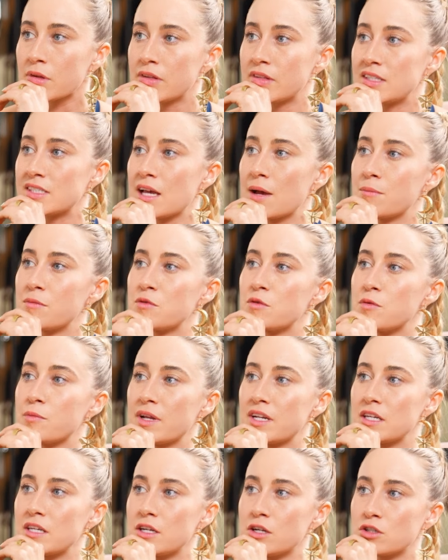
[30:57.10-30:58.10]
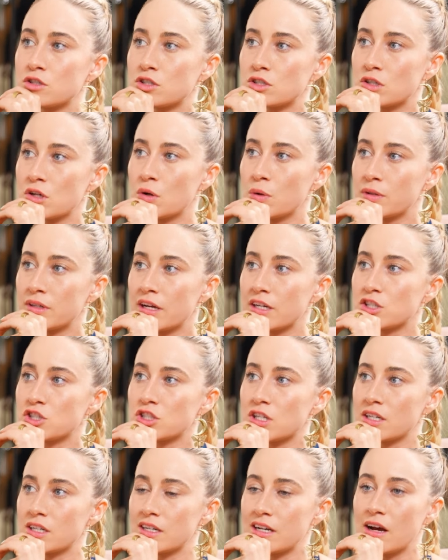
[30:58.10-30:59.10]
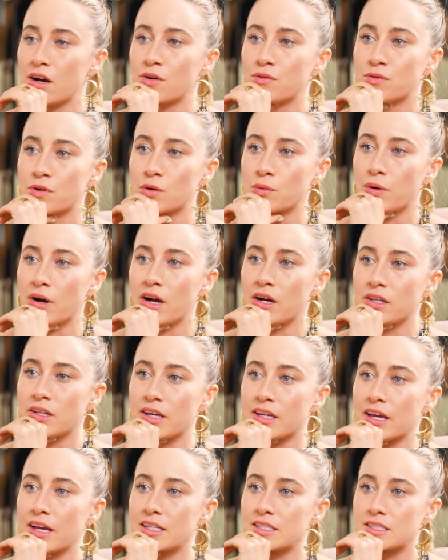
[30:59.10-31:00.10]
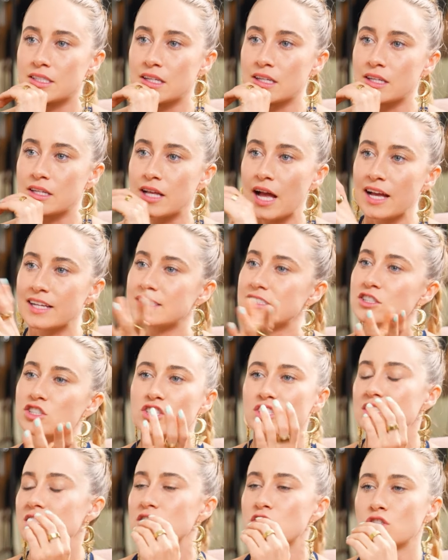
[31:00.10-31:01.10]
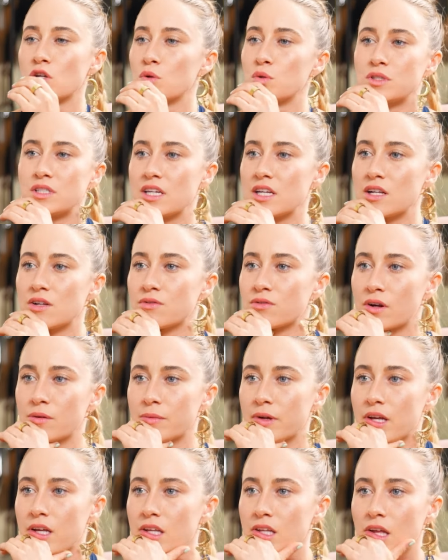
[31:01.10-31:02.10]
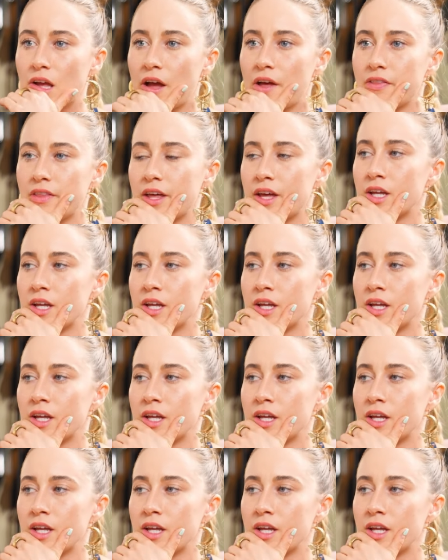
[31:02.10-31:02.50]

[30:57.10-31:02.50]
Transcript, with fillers: this happened to me many years ago, and I shut it out for a while. Like I didn't, I just dissociated from it. And